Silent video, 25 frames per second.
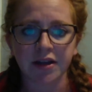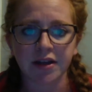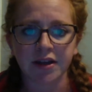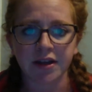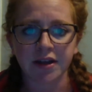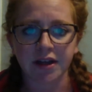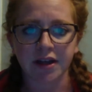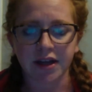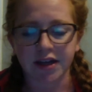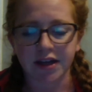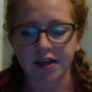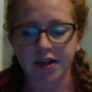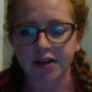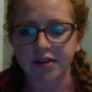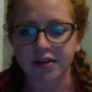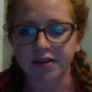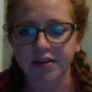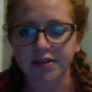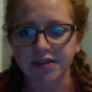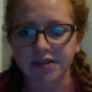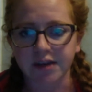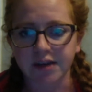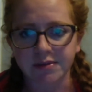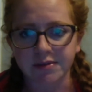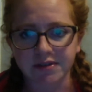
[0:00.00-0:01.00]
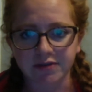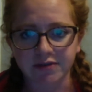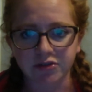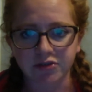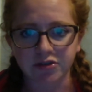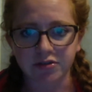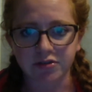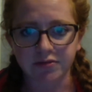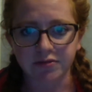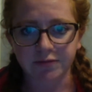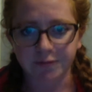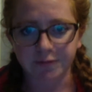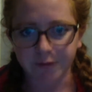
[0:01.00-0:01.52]
and the types of
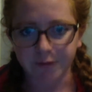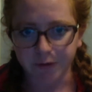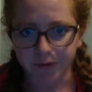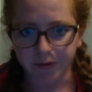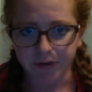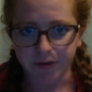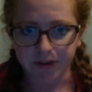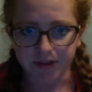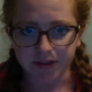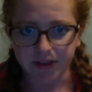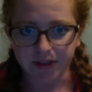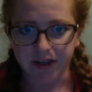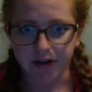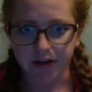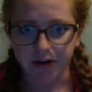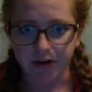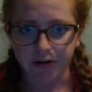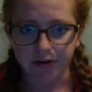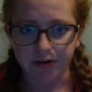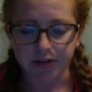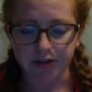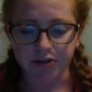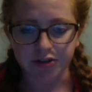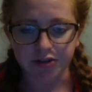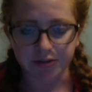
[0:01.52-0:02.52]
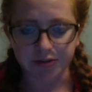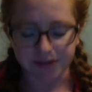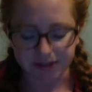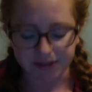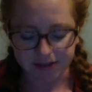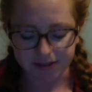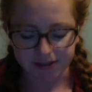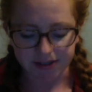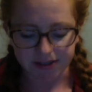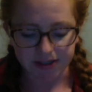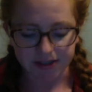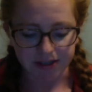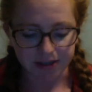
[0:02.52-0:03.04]
food that they are already choosing
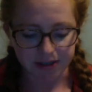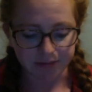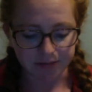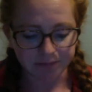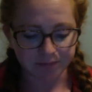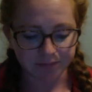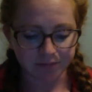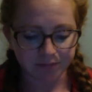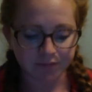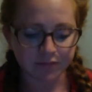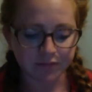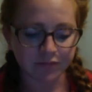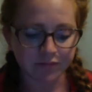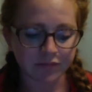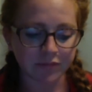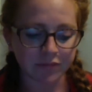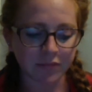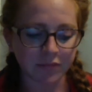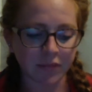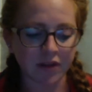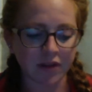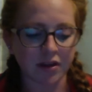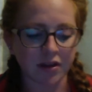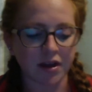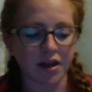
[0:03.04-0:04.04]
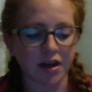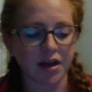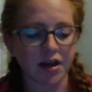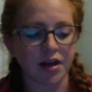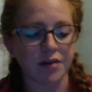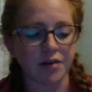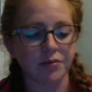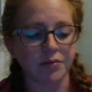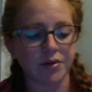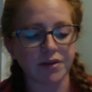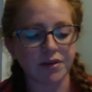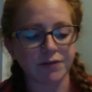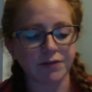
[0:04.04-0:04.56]
to eat.
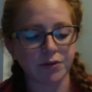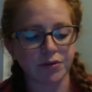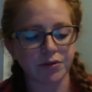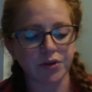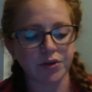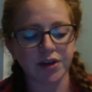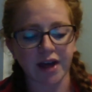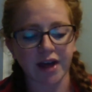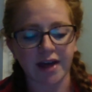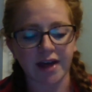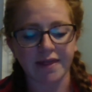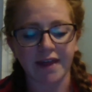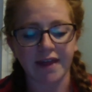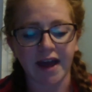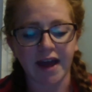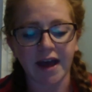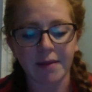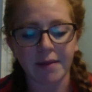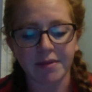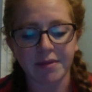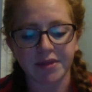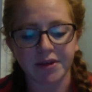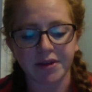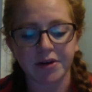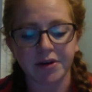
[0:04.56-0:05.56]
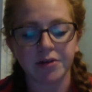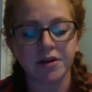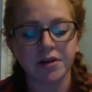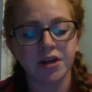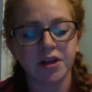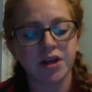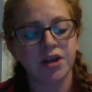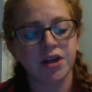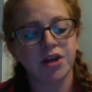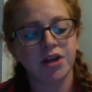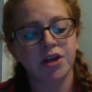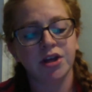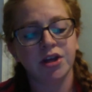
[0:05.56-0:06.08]
If you look on the app though,
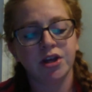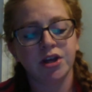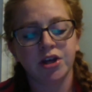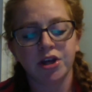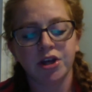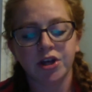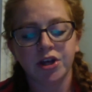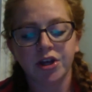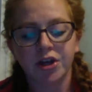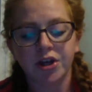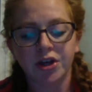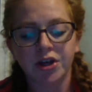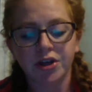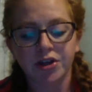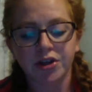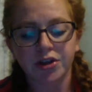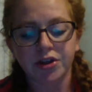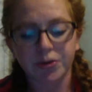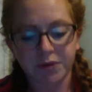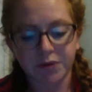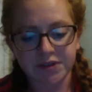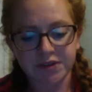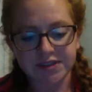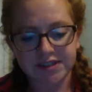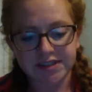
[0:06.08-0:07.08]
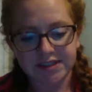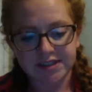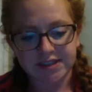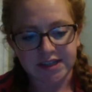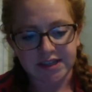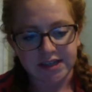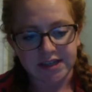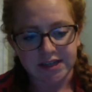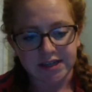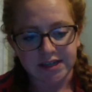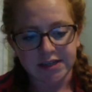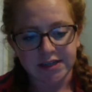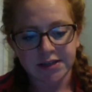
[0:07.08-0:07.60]
you will
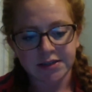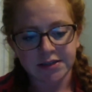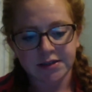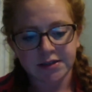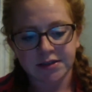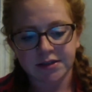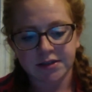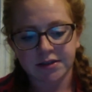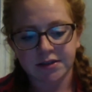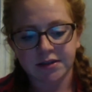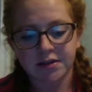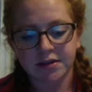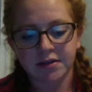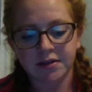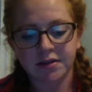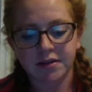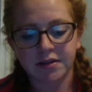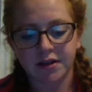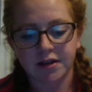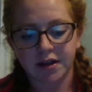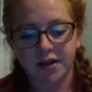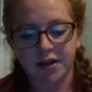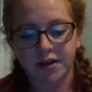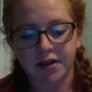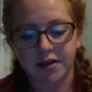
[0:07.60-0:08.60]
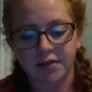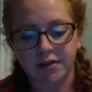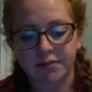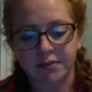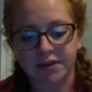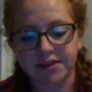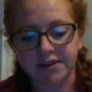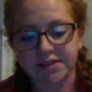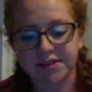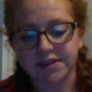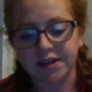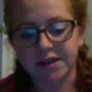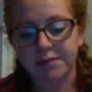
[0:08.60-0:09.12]
see,
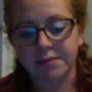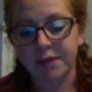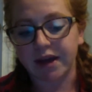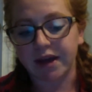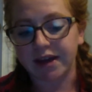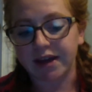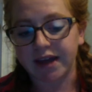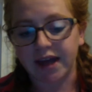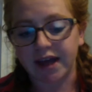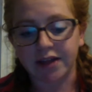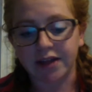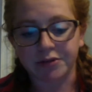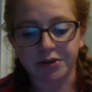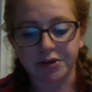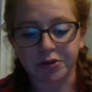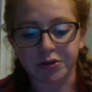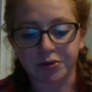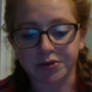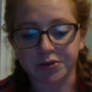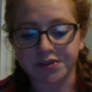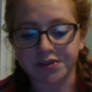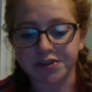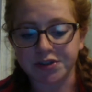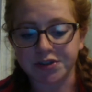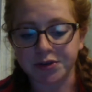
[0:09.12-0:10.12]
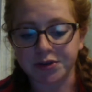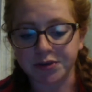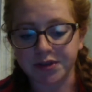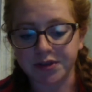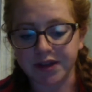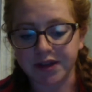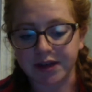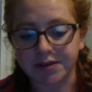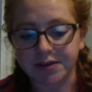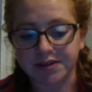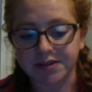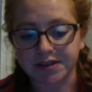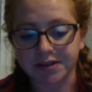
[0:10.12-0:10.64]
let's say my calorie goal is
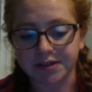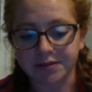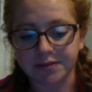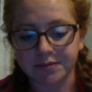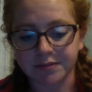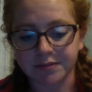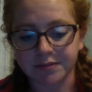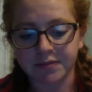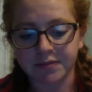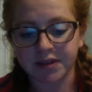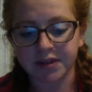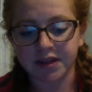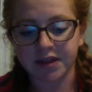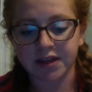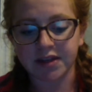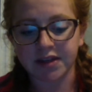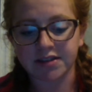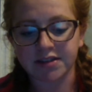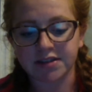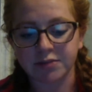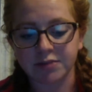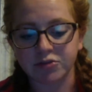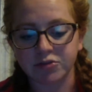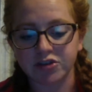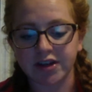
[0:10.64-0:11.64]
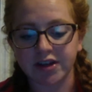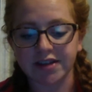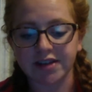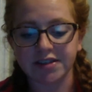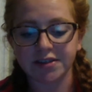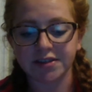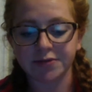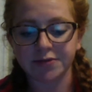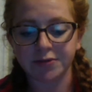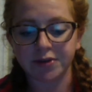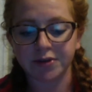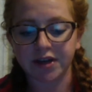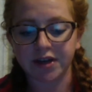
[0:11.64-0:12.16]
2,000. It subtracts
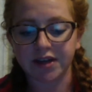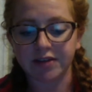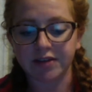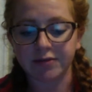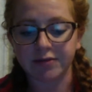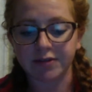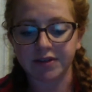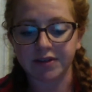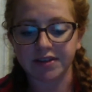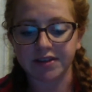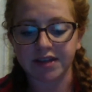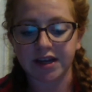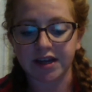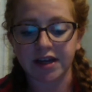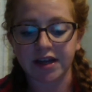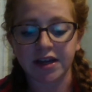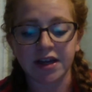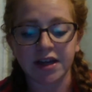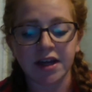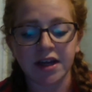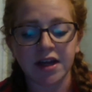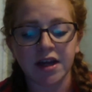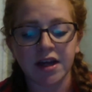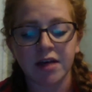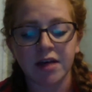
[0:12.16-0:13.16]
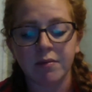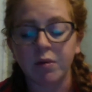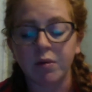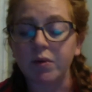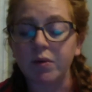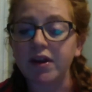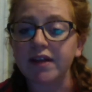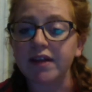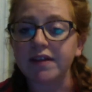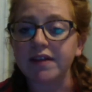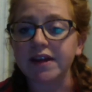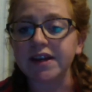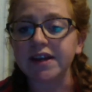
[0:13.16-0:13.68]
the food I eat for the day. But what
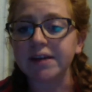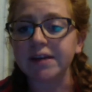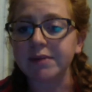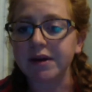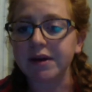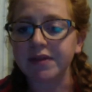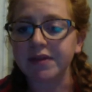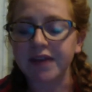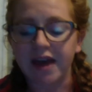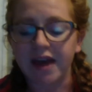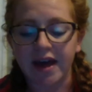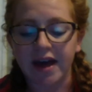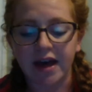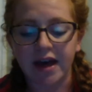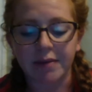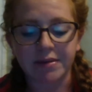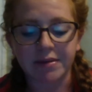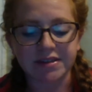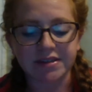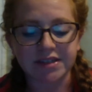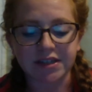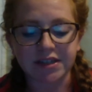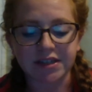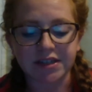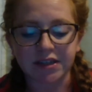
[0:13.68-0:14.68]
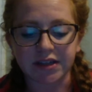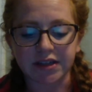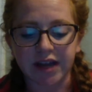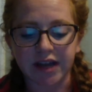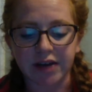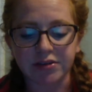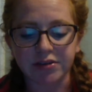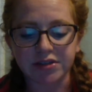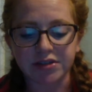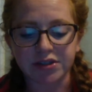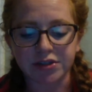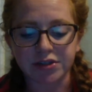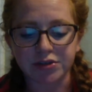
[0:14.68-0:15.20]
I like about the app is it
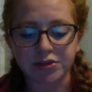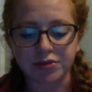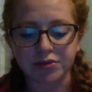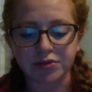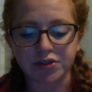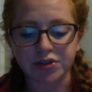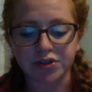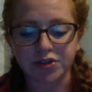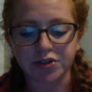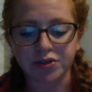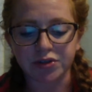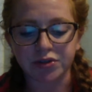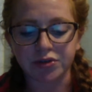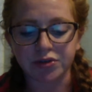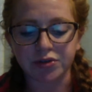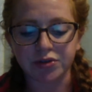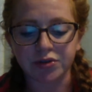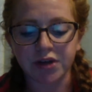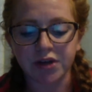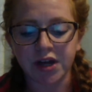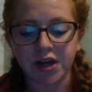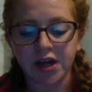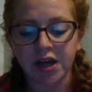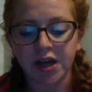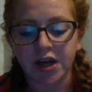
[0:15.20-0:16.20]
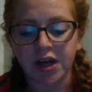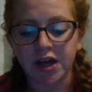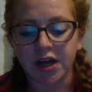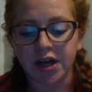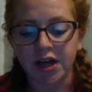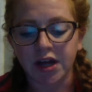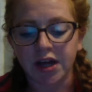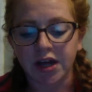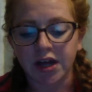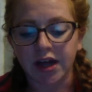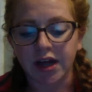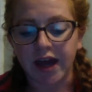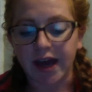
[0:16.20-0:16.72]
allows you to
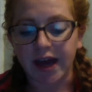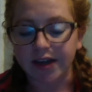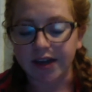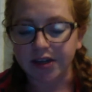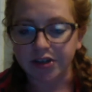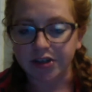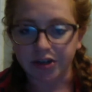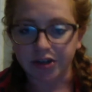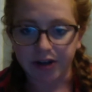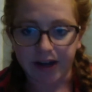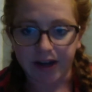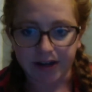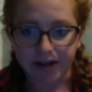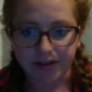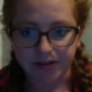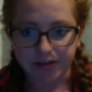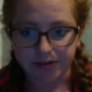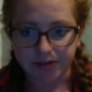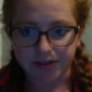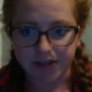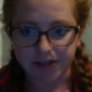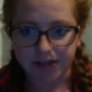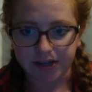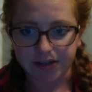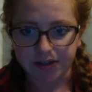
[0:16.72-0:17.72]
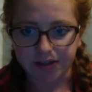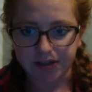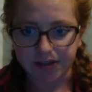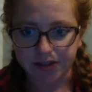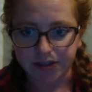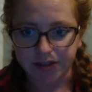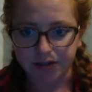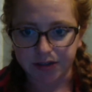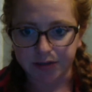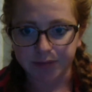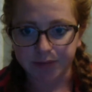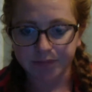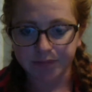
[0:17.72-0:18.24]
add in your exercise
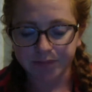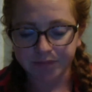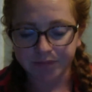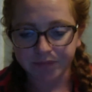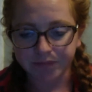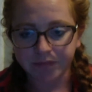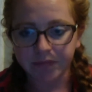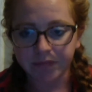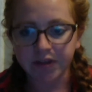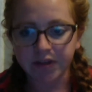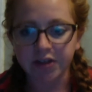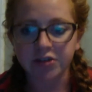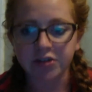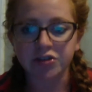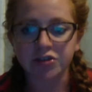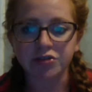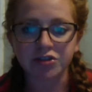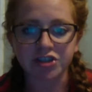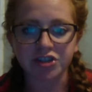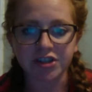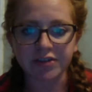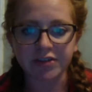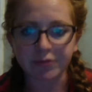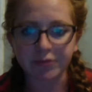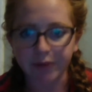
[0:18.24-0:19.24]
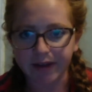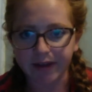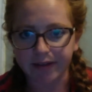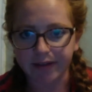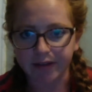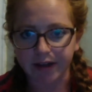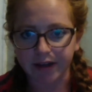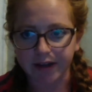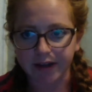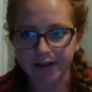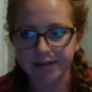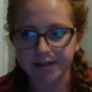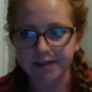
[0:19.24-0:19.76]
too. To achieve weight
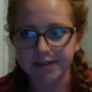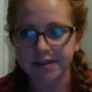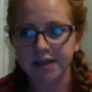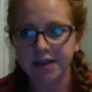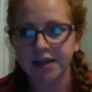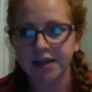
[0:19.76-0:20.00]
loss,